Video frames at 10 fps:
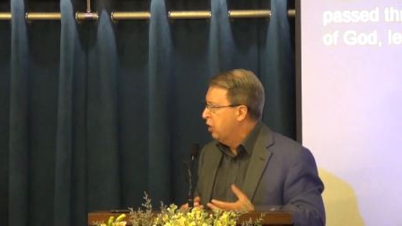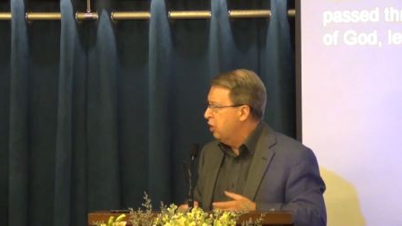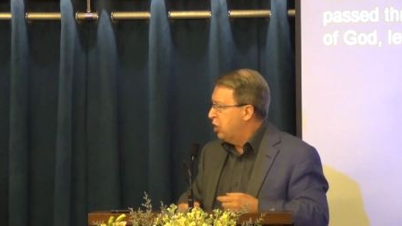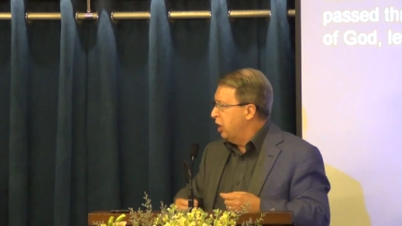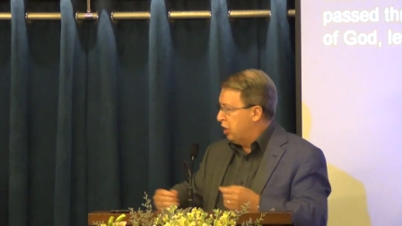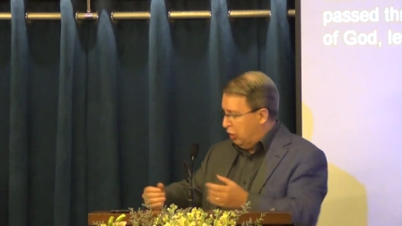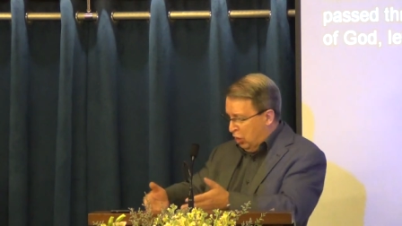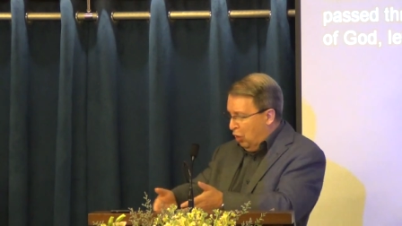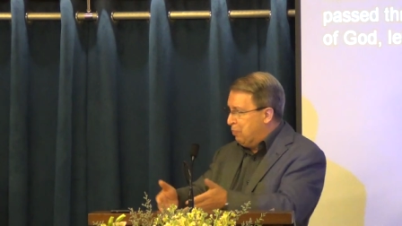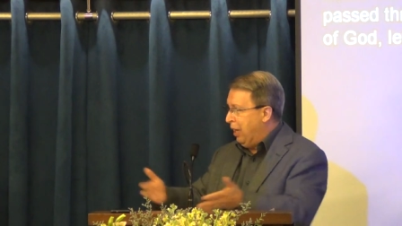
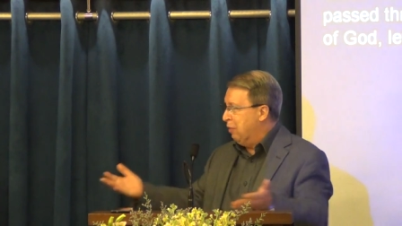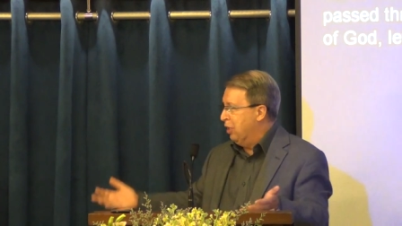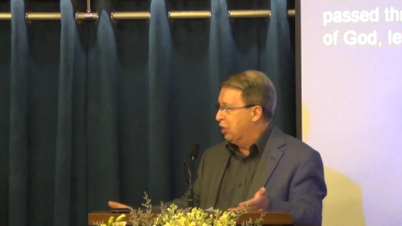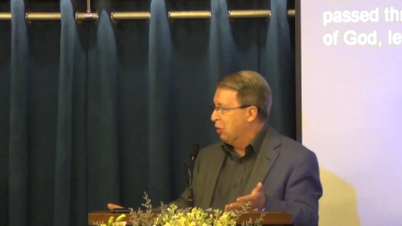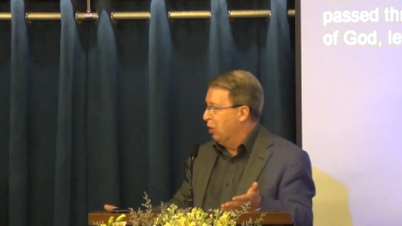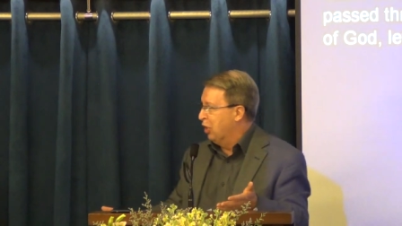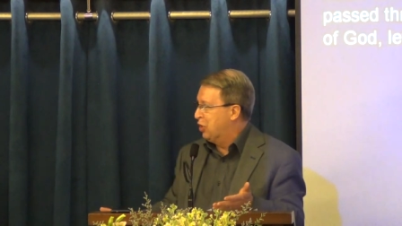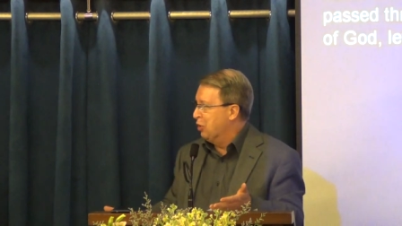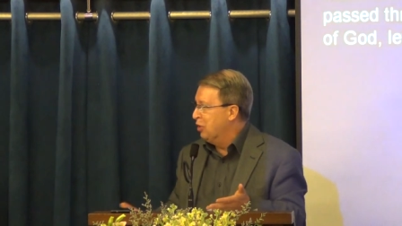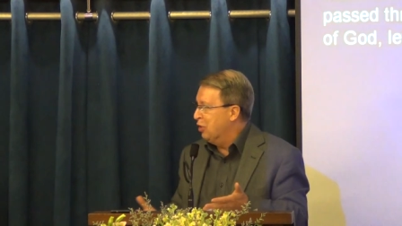Your parents were Jew.